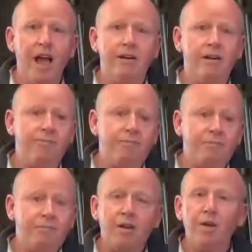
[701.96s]
and
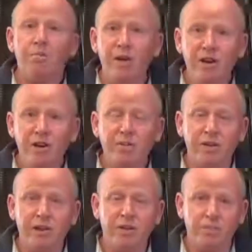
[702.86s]
brand new
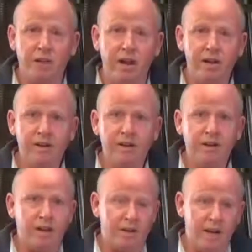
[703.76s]
production plant.
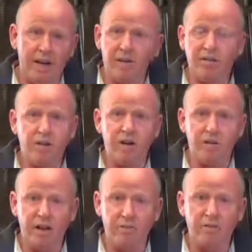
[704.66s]
Okay, so
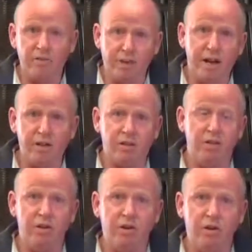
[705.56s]
it was being
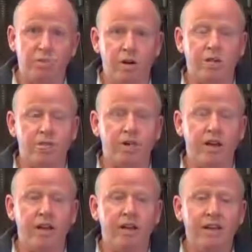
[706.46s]
turned on while I was
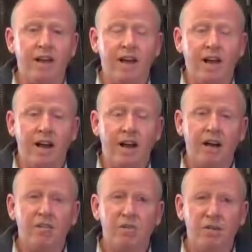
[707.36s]
there.
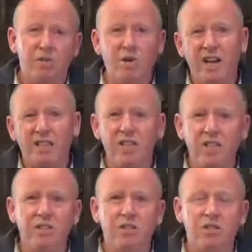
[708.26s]
A
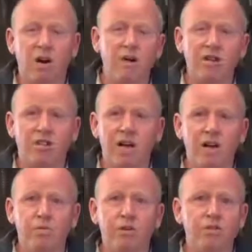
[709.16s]
decent size, I won't say
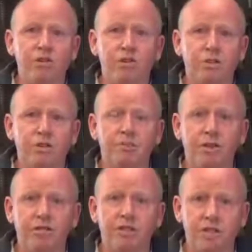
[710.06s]
it wasn't enormous,
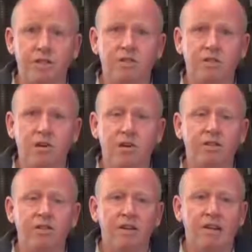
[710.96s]
but it was a decent size.